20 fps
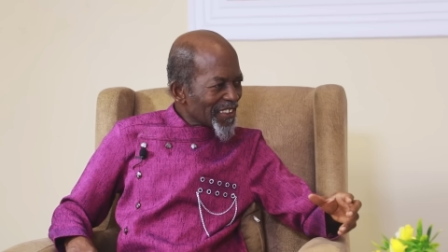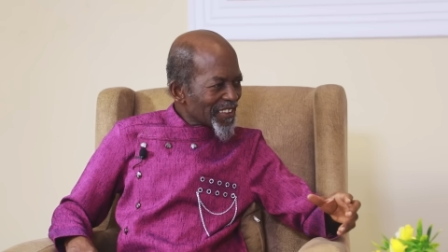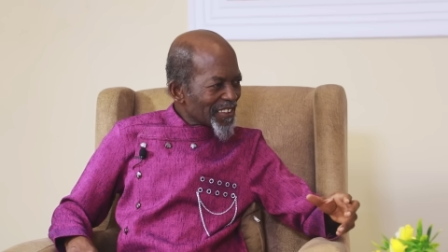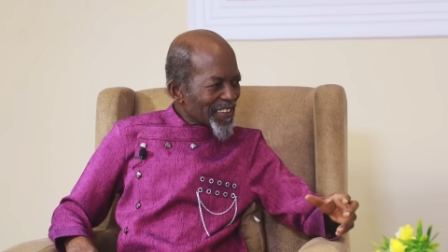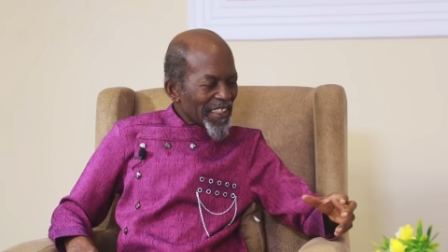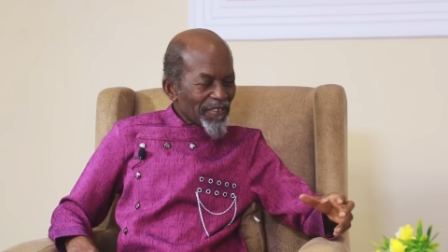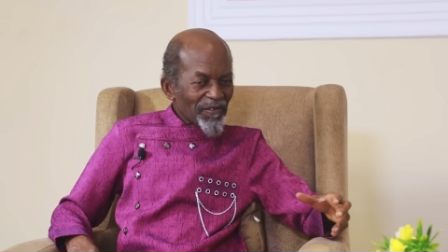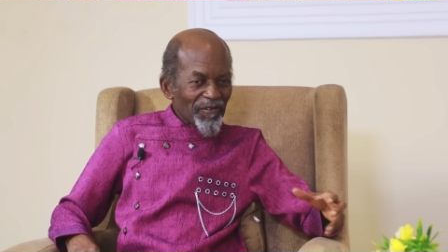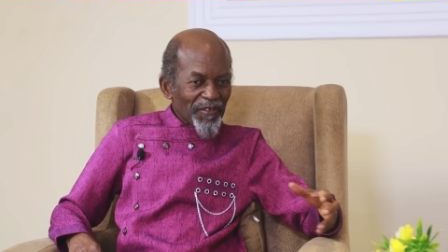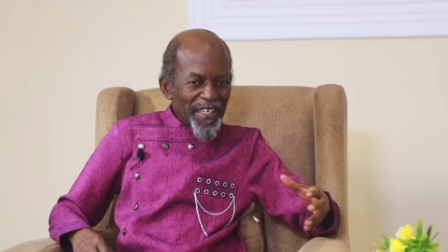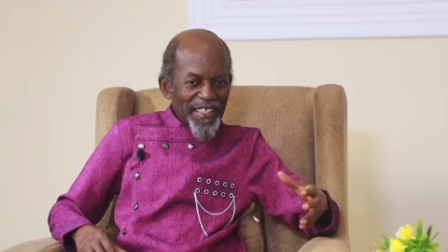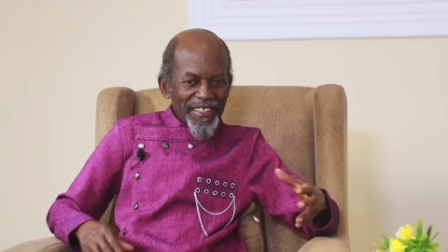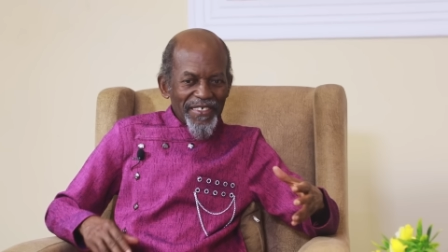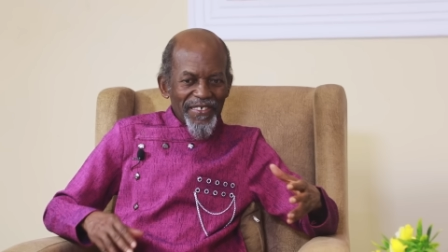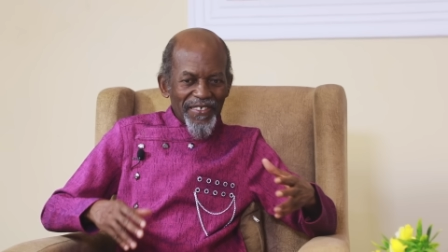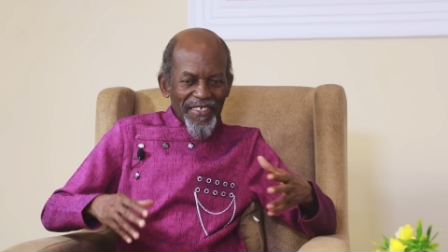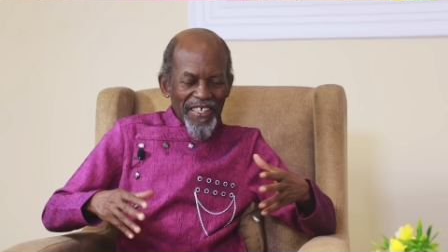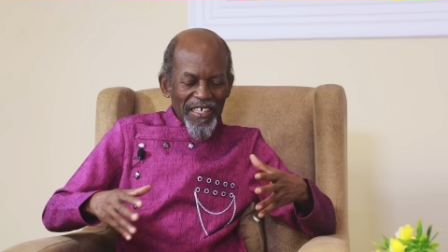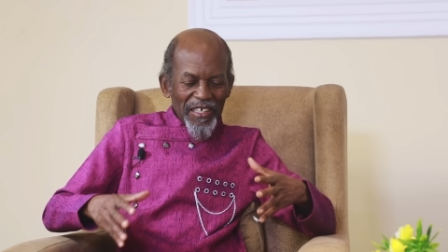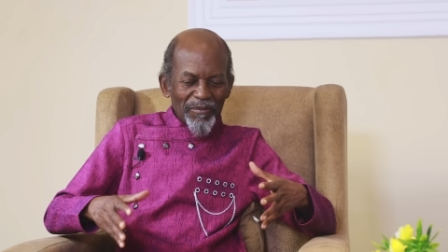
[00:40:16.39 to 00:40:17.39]
the very
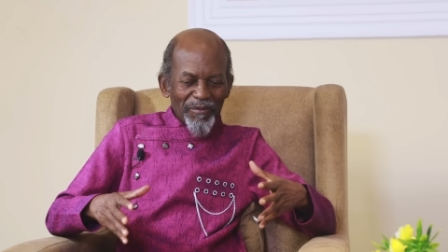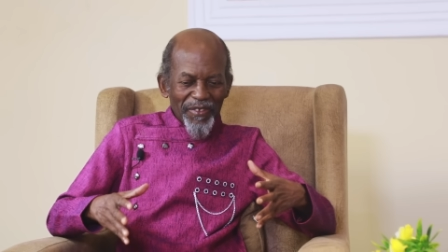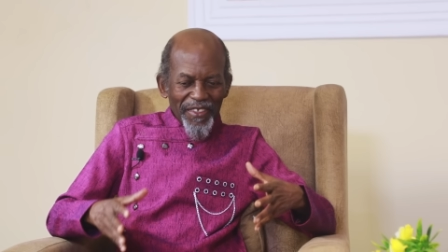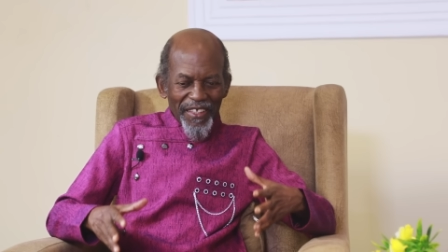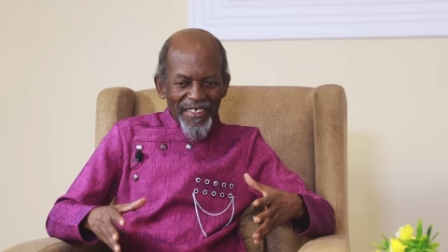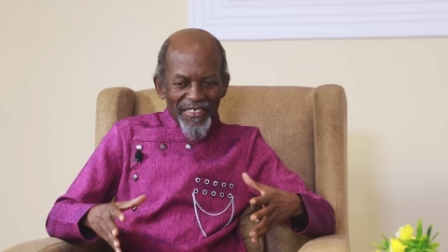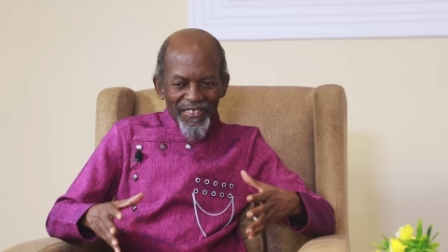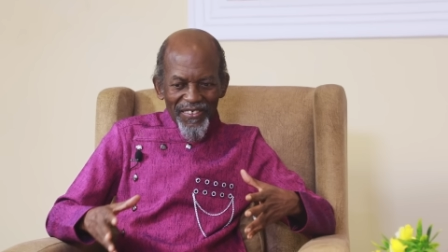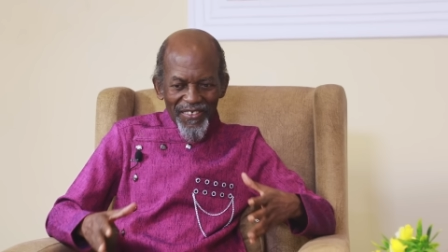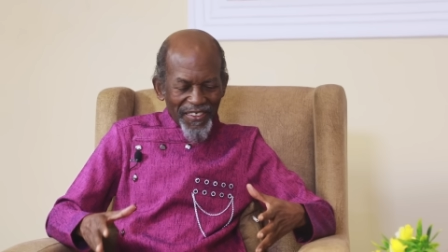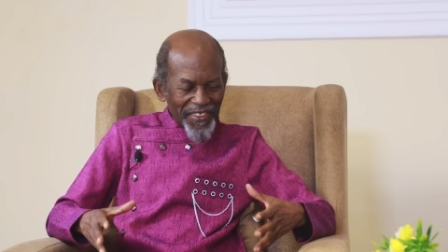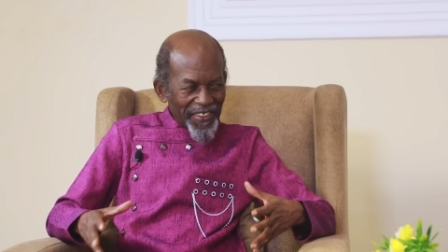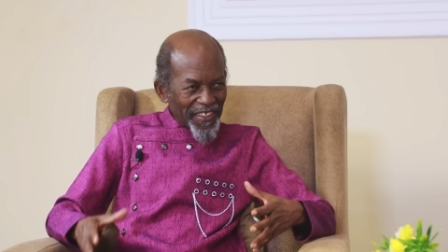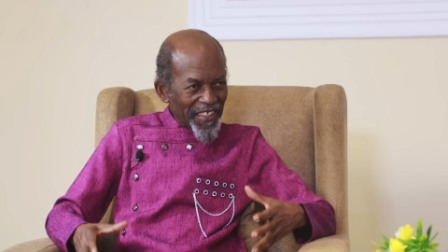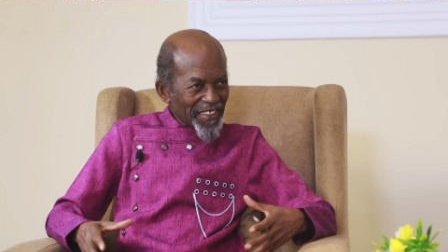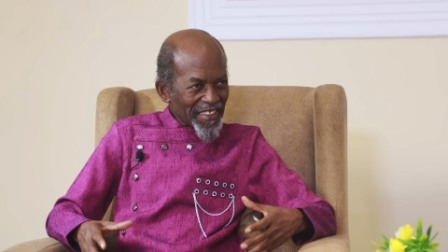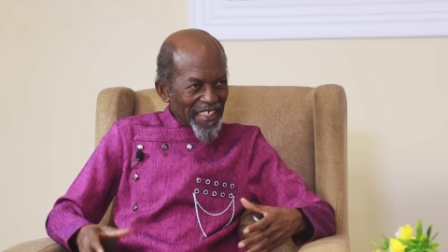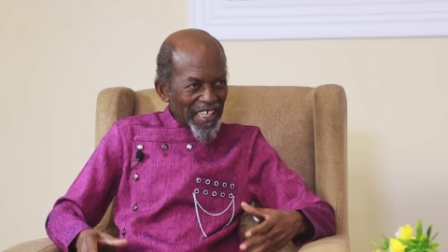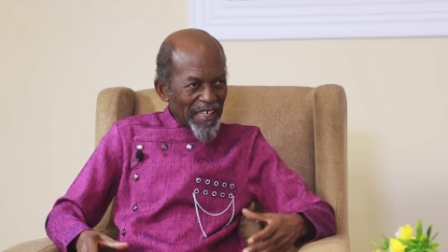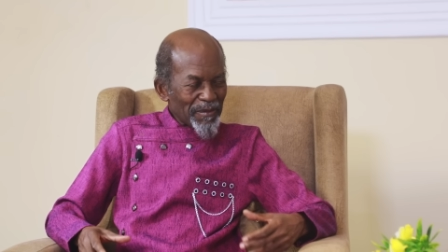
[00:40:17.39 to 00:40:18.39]
same things
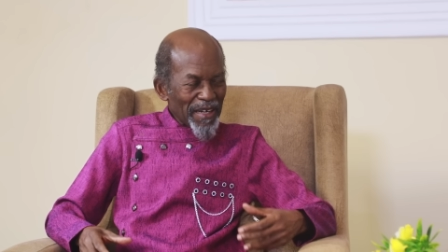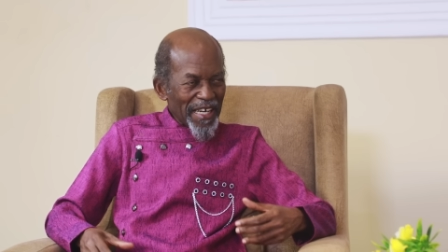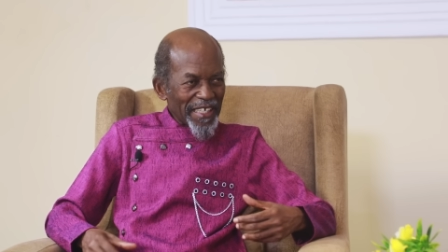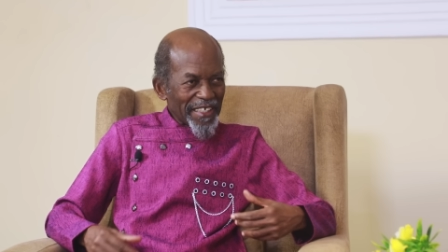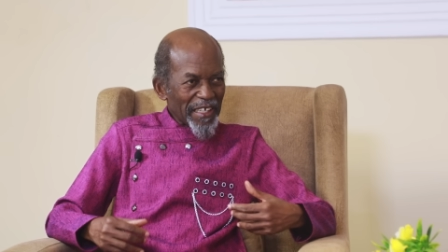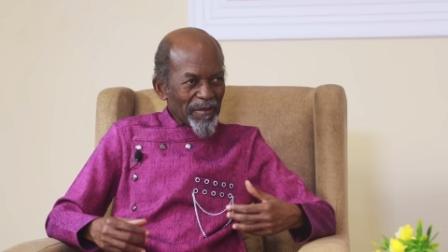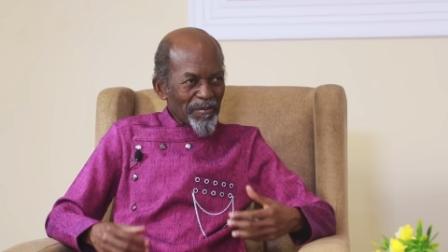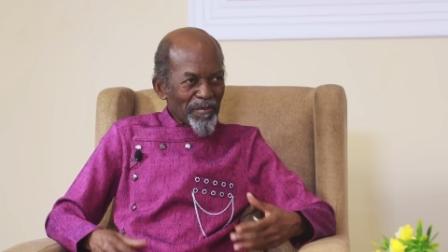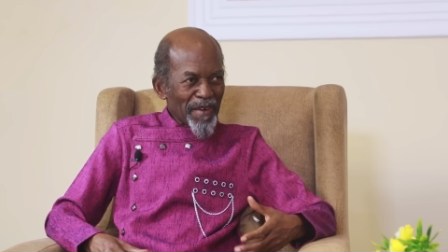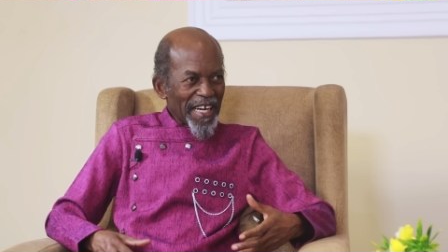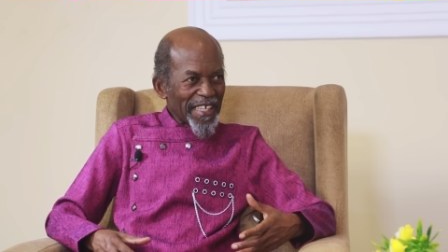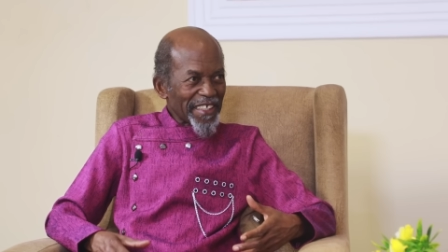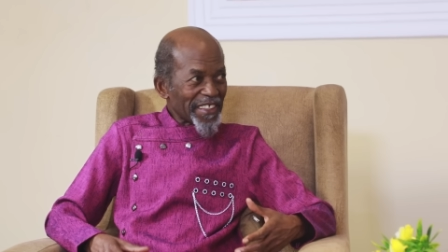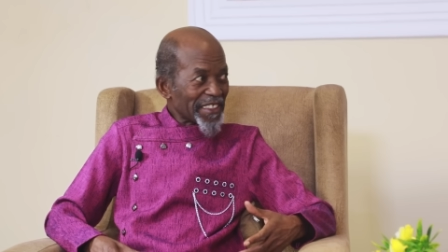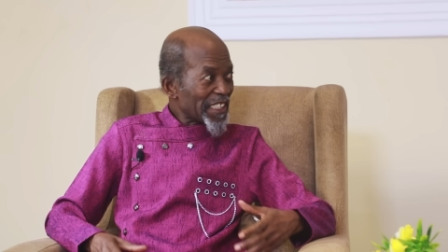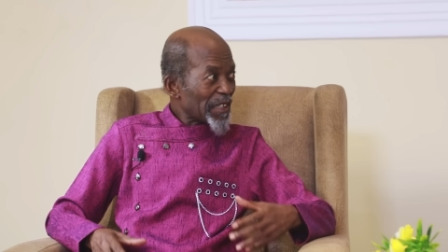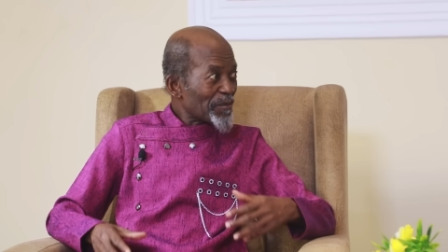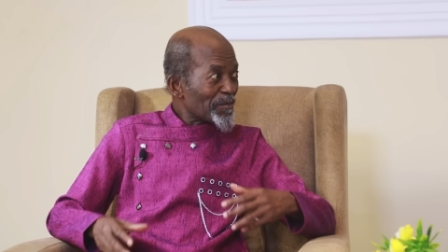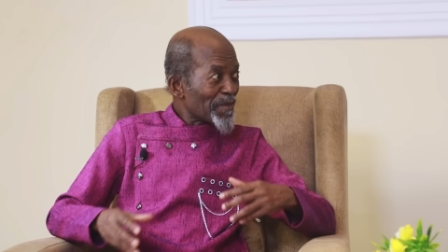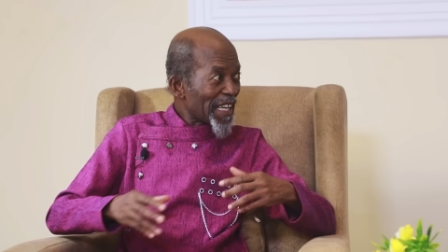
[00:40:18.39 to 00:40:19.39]
created by the mind.
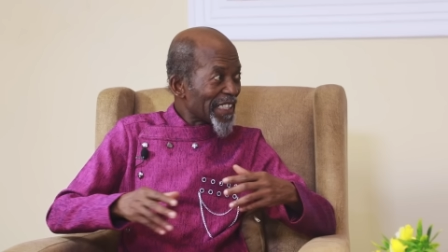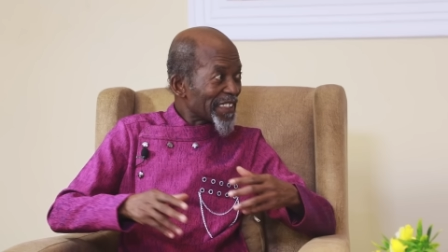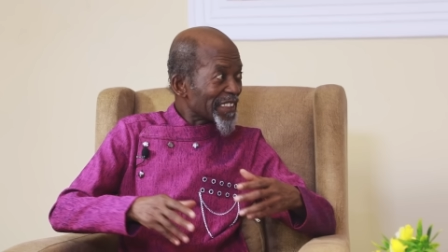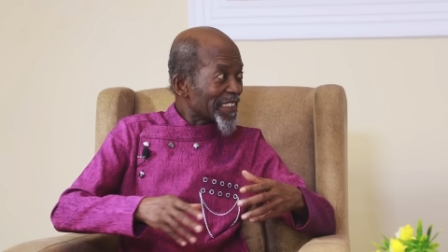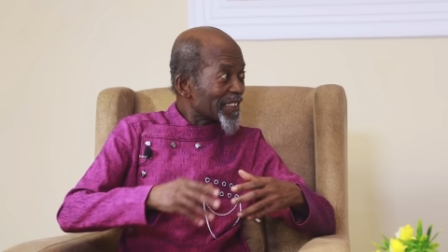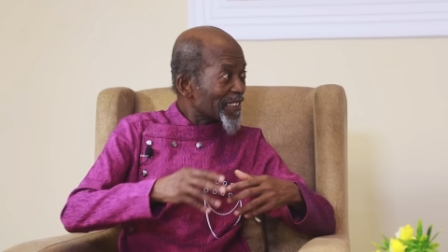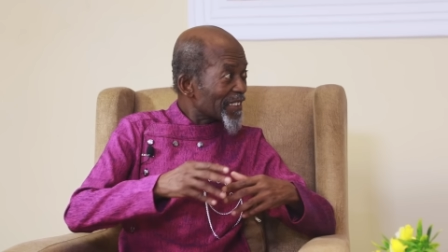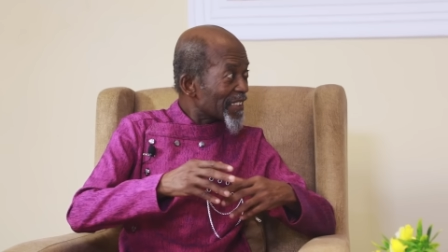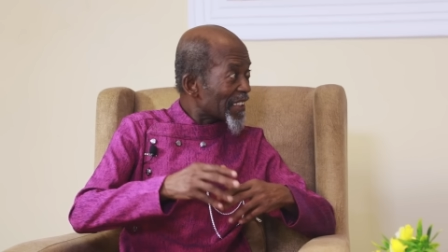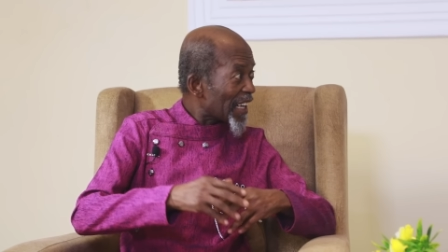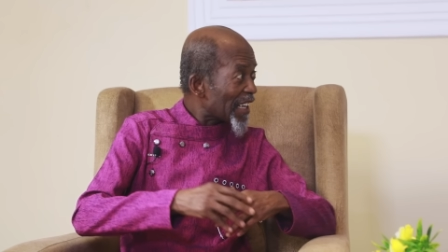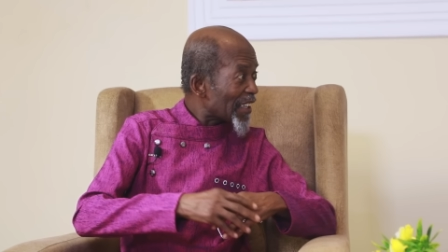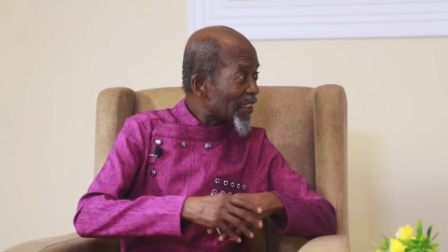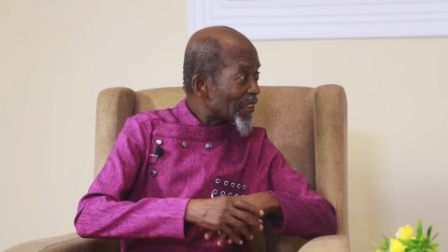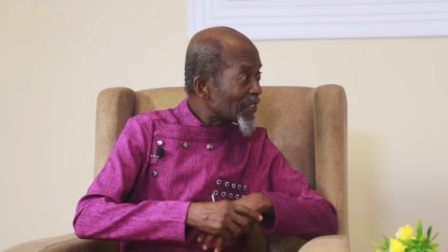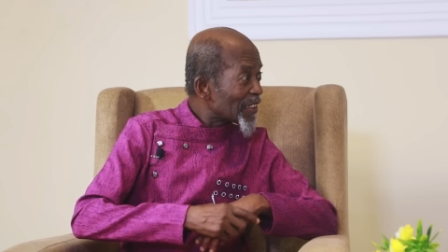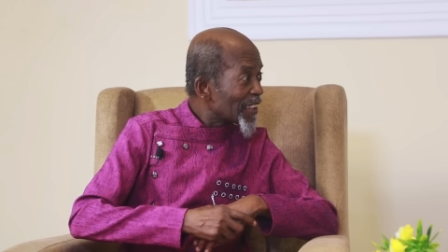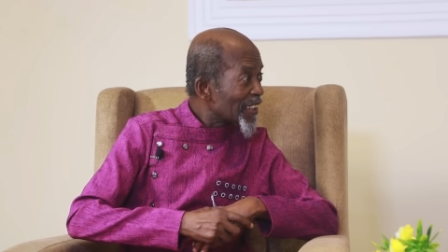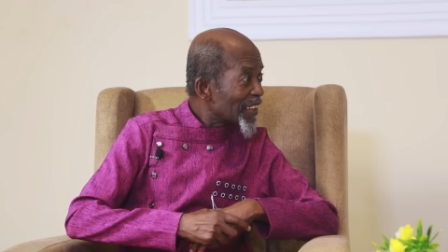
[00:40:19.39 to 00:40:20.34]
The mind is now,